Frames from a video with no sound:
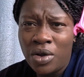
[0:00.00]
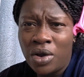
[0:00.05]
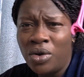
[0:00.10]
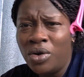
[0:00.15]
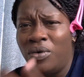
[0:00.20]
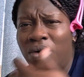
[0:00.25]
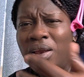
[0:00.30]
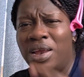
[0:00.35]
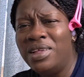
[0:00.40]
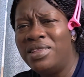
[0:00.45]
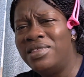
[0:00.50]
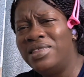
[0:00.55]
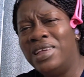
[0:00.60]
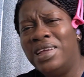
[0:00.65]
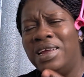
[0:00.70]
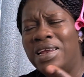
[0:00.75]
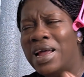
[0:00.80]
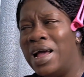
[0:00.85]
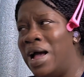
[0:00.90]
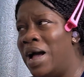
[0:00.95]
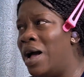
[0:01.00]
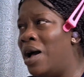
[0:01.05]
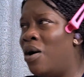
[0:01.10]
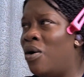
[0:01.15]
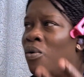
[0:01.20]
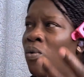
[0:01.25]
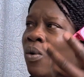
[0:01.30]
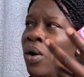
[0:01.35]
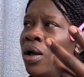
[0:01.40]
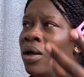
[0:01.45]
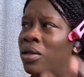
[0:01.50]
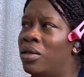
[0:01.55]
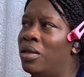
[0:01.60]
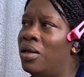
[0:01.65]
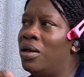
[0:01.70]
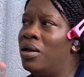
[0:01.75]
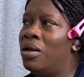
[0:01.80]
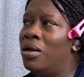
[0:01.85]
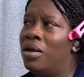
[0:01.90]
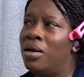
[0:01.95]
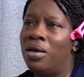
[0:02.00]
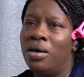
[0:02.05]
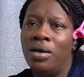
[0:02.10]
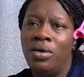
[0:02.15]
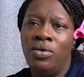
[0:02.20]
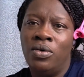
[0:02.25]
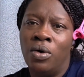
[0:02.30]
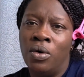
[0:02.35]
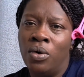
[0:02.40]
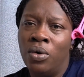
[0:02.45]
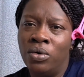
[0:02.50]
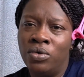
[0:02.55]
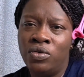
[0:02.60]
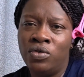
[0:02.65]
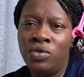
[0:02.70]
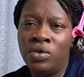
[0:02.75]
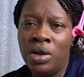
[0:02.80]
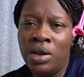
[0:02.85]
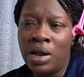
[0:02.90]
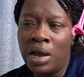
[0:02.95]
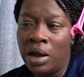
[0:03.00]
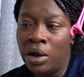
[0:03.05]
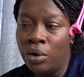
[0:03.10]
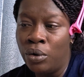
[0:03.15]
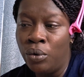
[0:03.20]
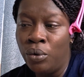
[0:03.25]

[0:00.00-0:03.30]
You're not really seeing how well your children are